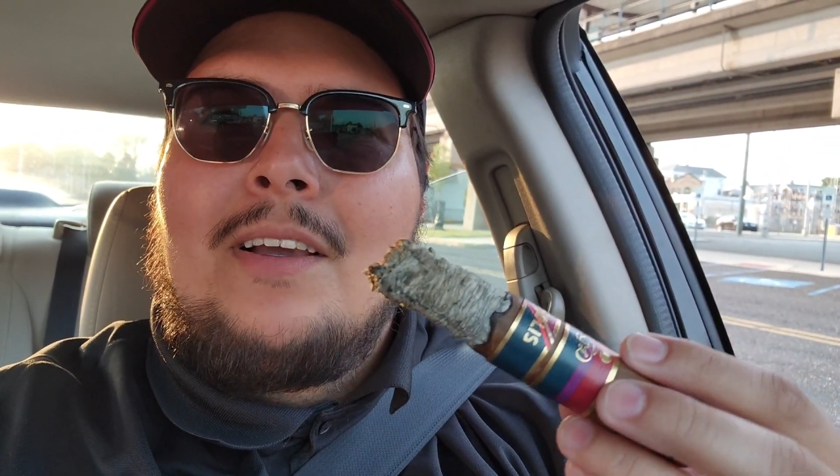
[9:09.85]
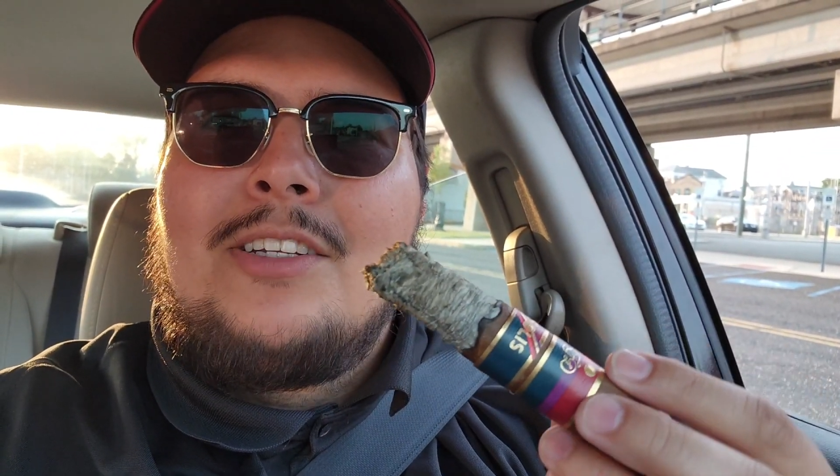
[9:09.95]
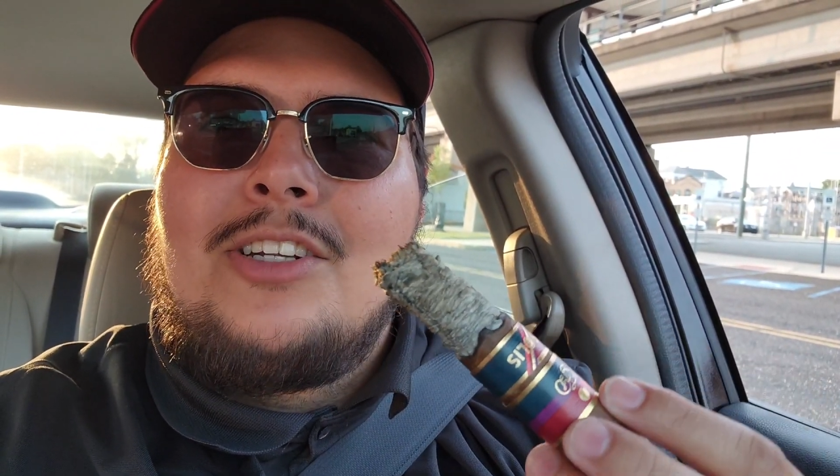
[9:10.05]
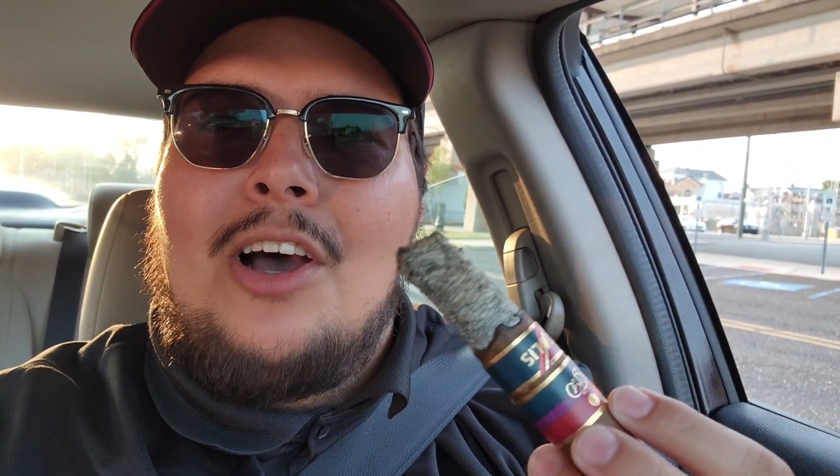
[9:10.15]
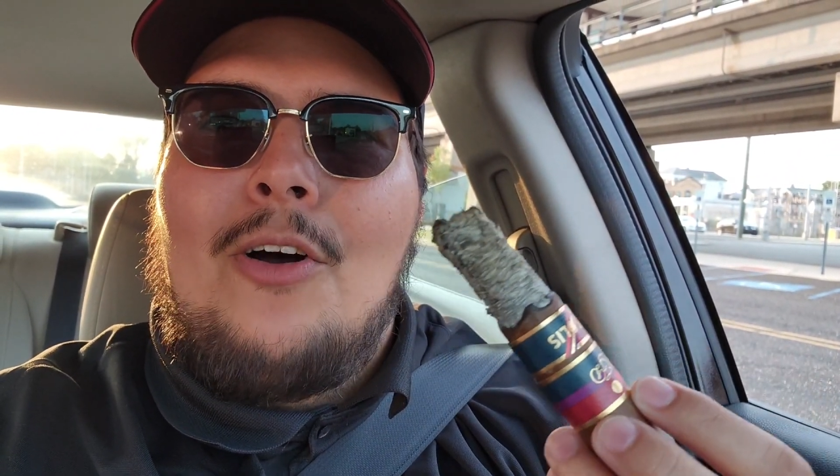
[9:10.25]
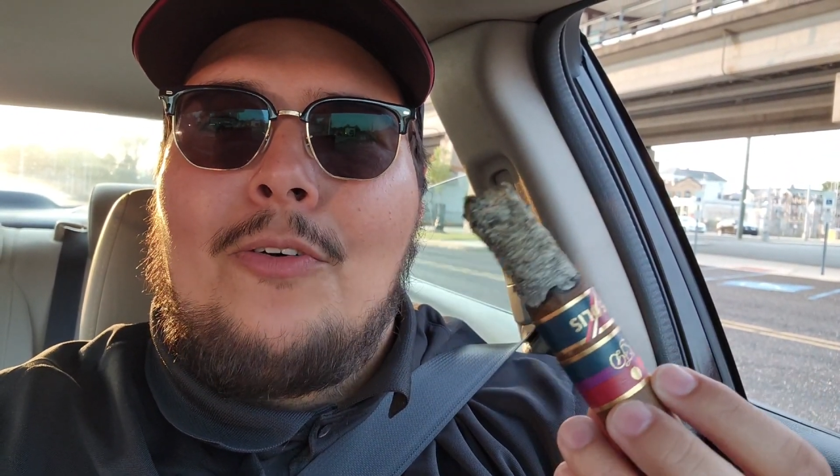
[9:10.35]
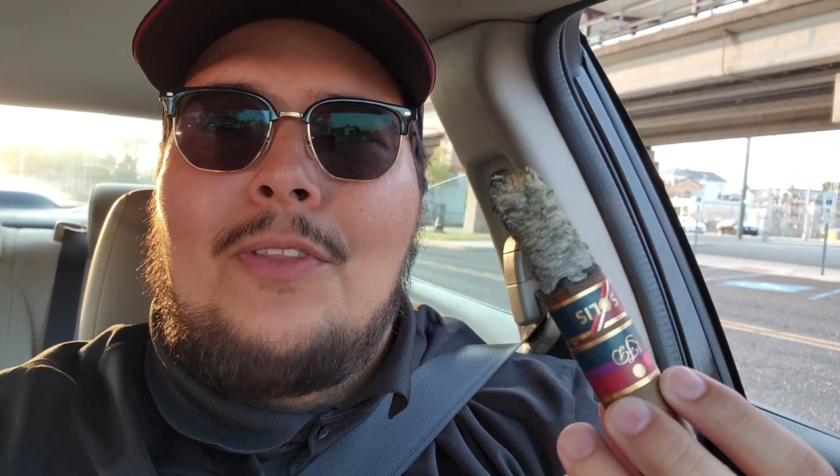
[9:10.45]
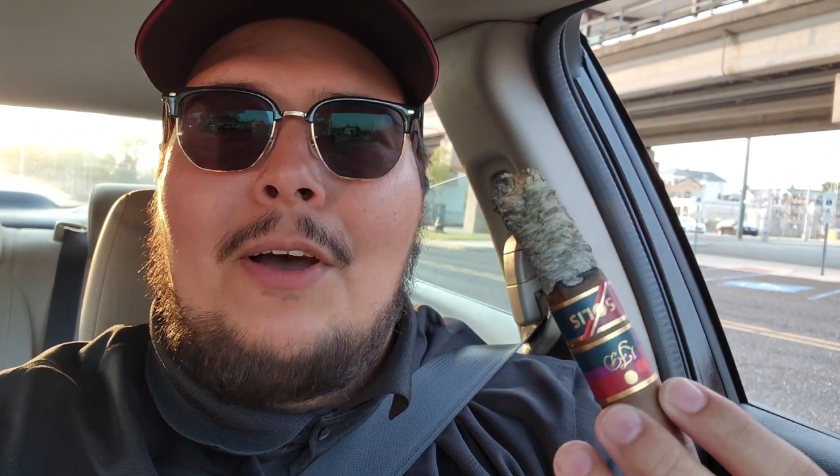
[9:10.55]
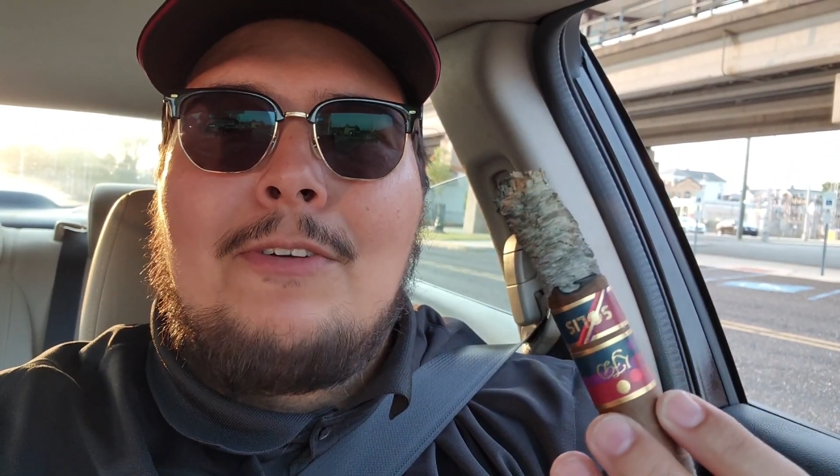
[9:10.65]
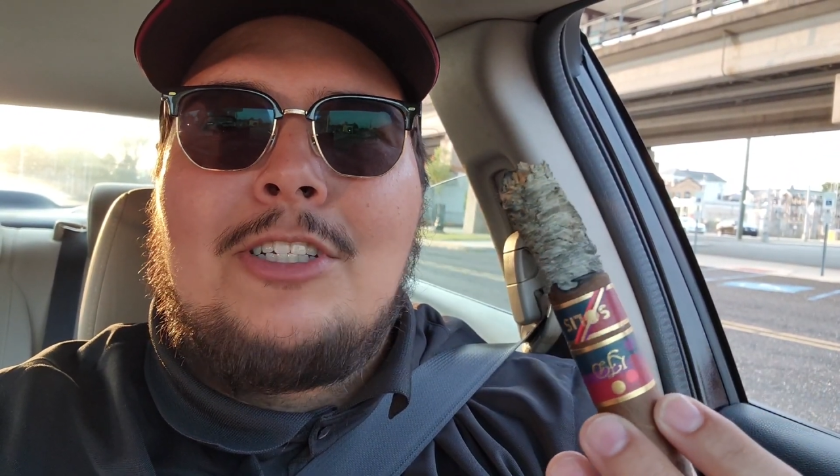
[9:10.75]
So
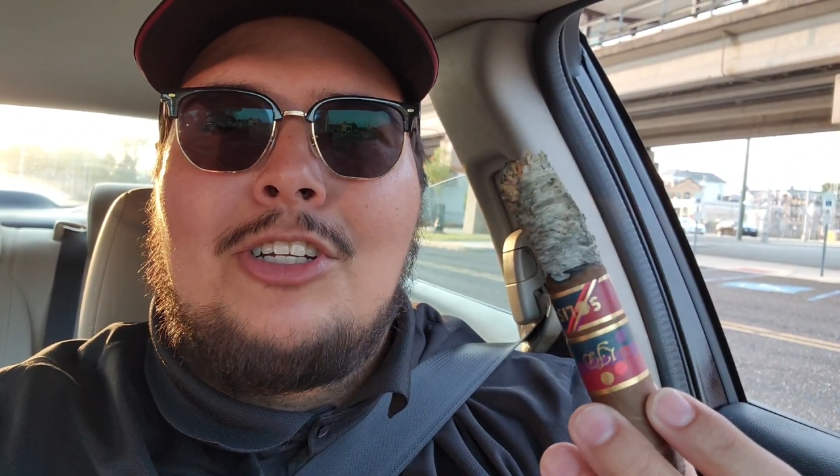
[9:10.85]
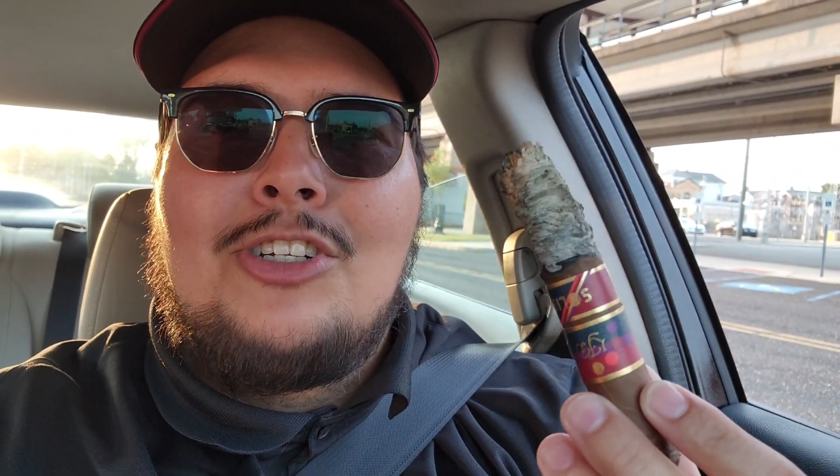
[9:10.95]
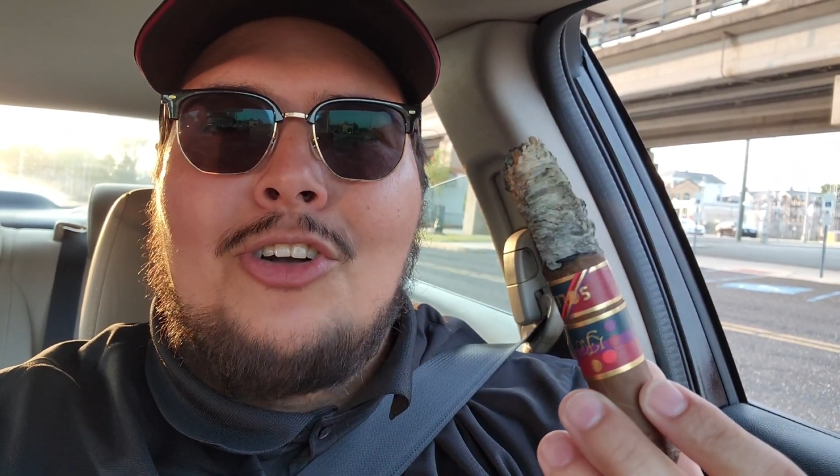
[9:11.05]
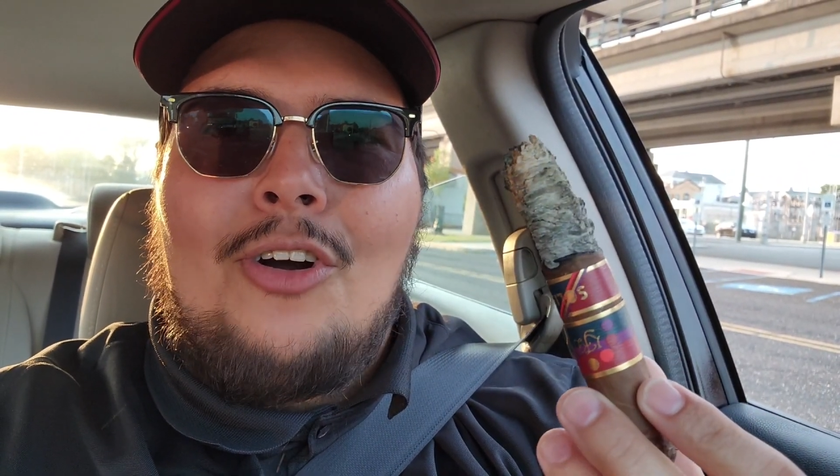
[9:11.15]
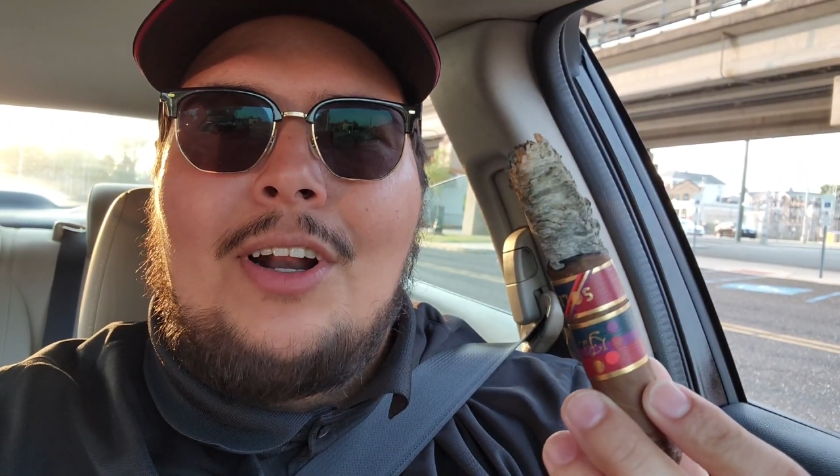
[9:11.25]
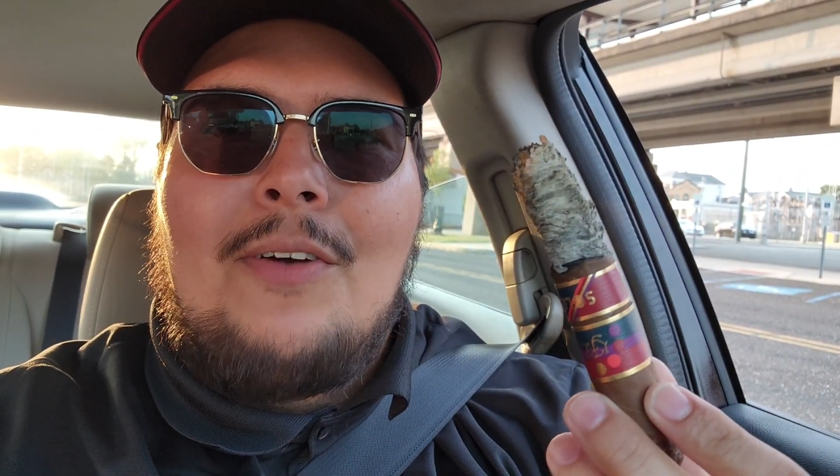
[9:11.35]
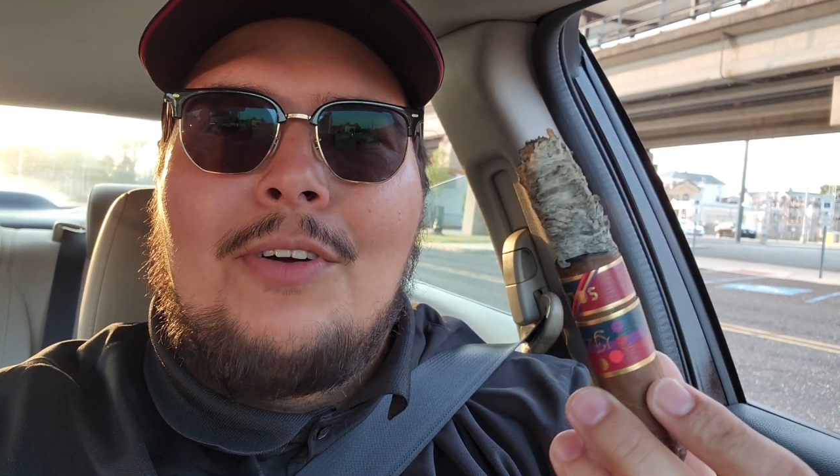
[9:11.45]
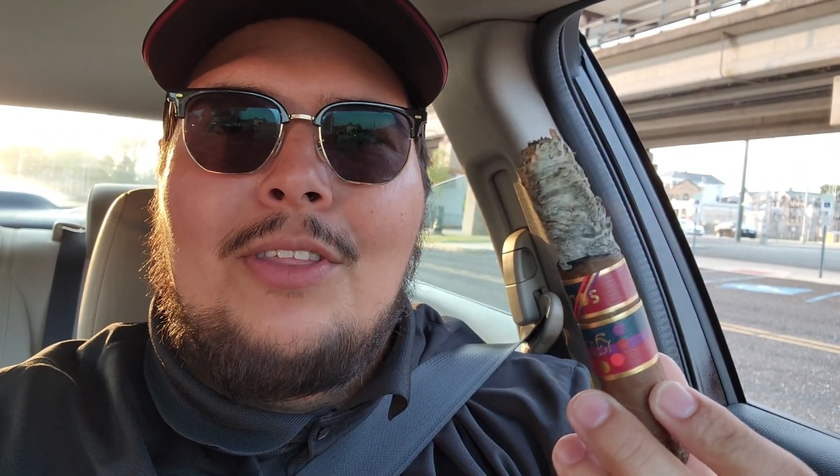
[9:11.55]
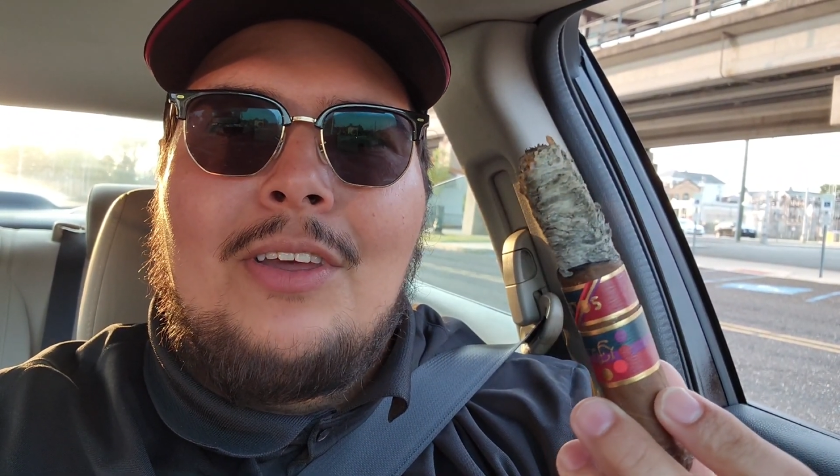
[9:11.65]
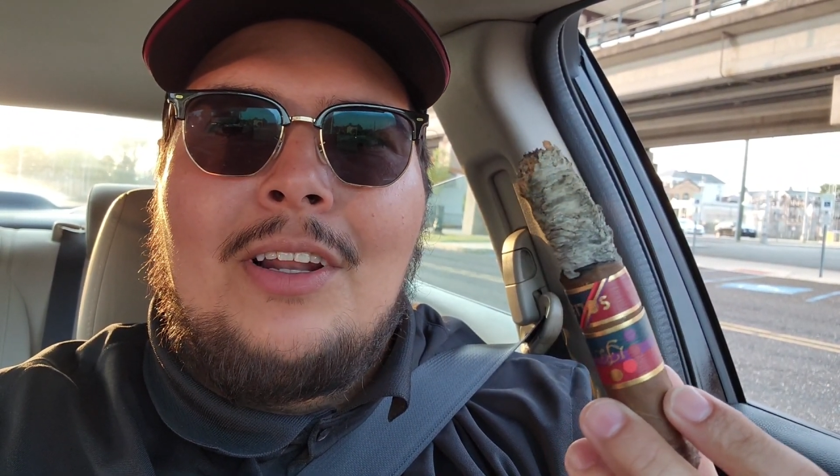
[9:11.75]
that was to start
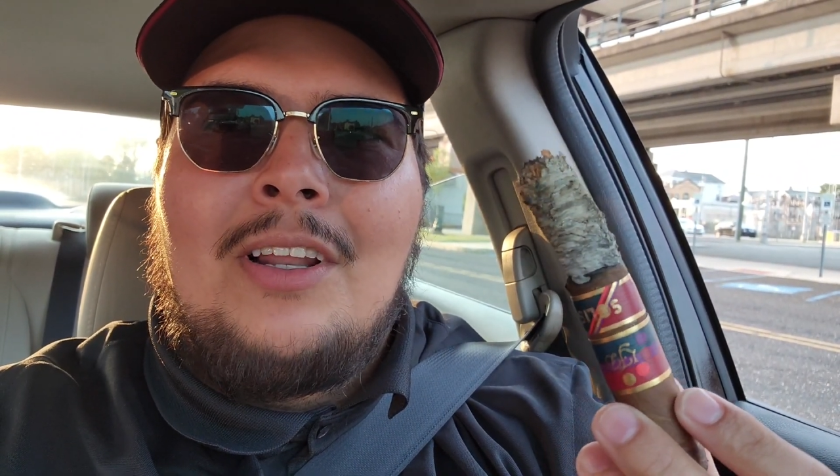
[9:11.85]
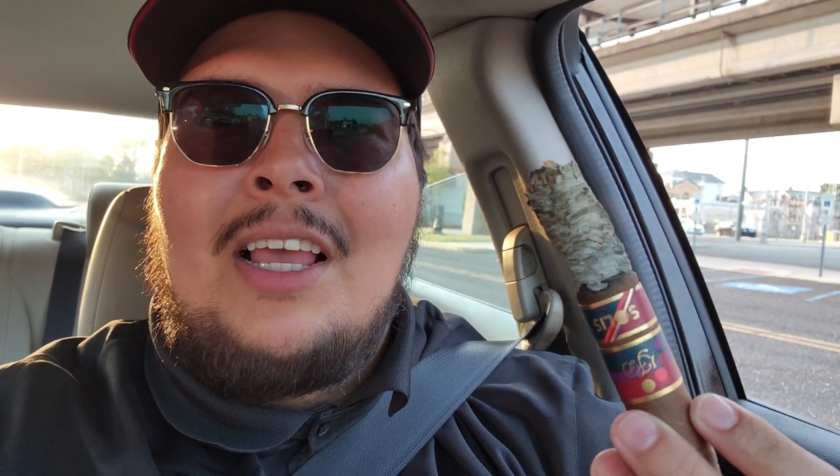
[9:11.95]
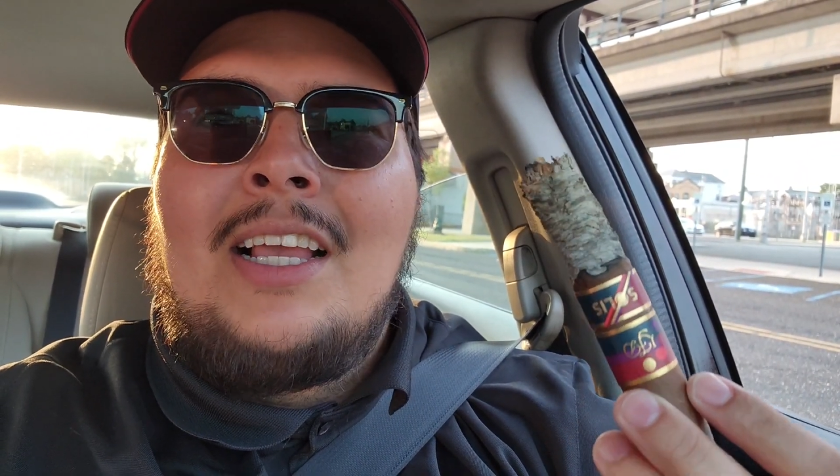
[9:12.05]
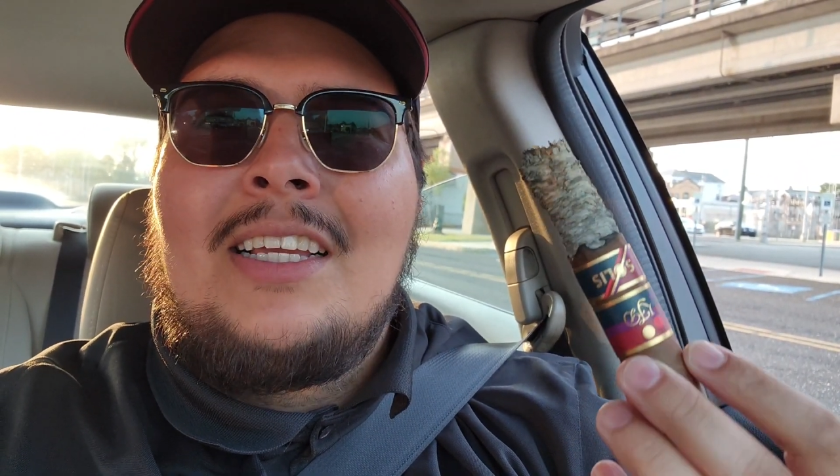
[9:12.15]
everything.